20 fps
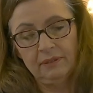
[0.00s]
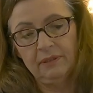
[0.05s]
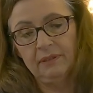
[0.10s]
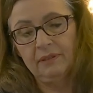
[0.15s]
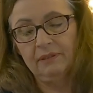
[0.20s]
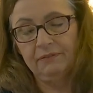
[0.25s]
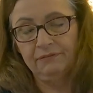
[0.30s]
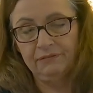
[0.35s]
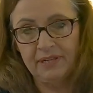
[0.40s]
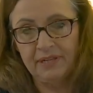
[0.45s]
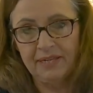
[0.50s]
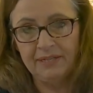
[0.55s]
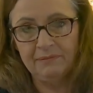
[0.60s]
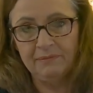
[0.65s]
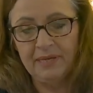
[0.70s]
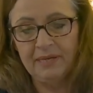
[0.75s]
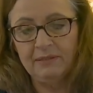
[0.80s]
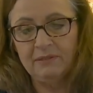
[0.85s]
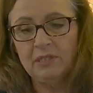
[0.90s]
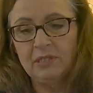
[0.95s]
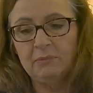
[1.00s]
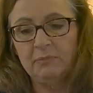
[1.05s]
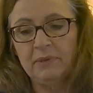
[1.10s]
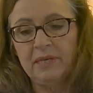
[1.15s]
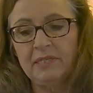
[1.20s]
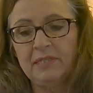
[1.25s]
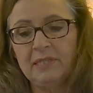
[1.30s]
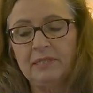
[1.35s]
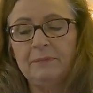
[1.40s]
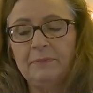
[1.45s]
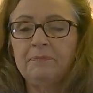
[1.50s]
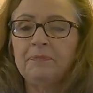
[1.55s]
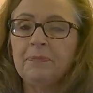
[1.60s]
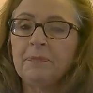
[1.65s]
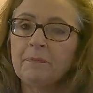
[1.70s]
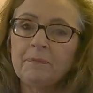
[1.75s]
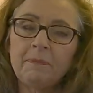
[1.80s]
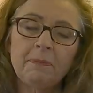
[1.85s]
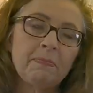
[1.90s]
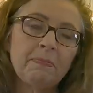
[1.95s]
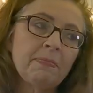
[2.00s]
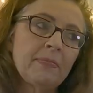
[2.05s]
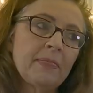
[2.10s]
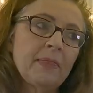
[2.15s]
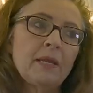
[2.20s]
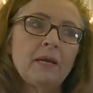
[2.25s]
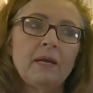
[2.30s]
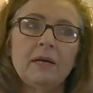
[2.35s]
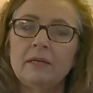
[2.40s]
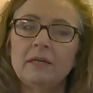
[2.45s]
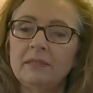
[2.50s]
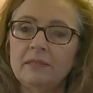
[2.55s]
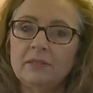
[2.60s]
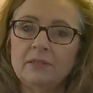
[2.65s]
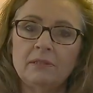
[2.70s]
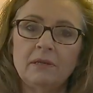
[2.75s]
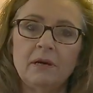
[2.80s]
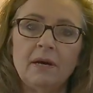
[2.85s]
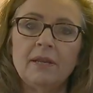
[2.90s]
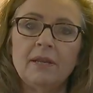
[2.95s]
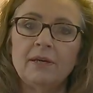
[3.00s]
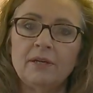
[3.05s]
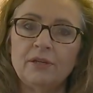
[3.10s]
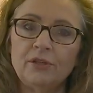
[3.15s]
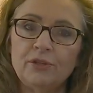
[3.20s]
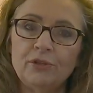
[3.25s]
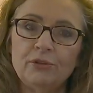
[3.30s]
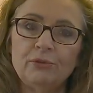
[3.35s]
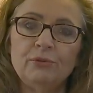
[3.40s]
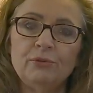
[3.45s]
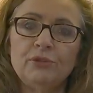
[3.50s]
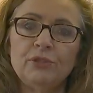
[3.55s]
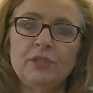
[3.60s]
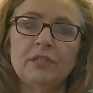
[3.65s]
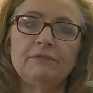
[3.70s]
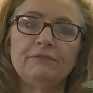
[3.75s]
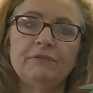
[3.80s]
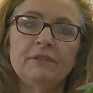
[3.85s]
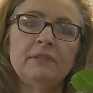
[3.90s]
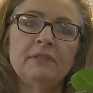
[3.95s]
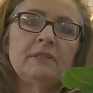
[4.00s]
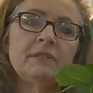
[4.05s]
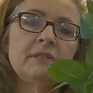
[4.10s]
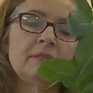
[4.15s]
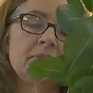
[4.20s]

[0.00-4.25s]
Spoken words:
the flat amount of space is not a huge difference,